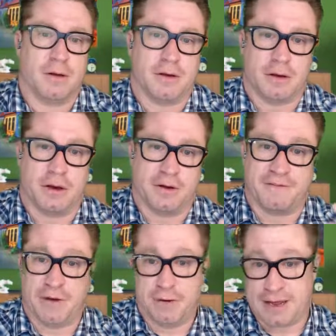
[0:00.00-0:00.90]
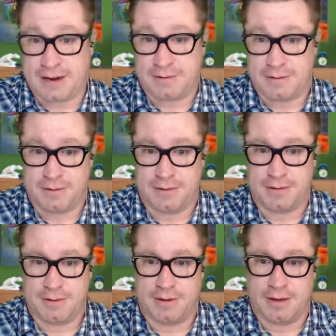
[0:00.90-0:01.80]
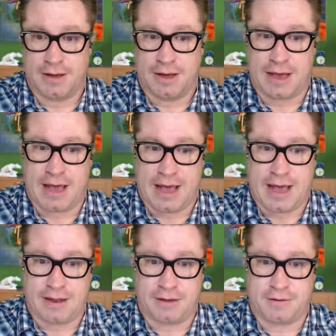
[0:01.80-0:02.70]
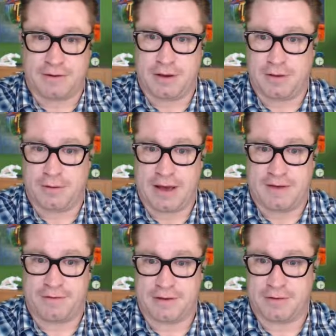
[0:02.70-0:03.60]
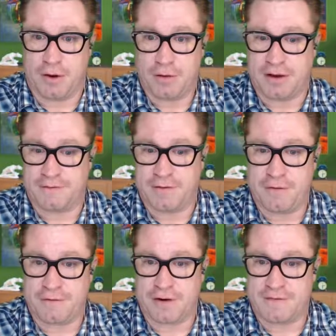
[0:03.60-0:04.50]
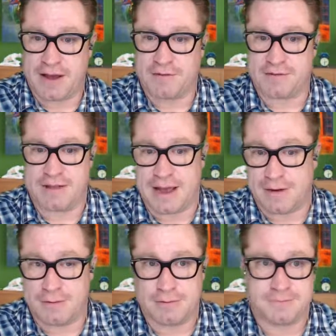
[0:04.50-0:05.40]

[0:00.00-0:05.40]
you go to voting, and you see it says, oh, you can vote for your favorites now.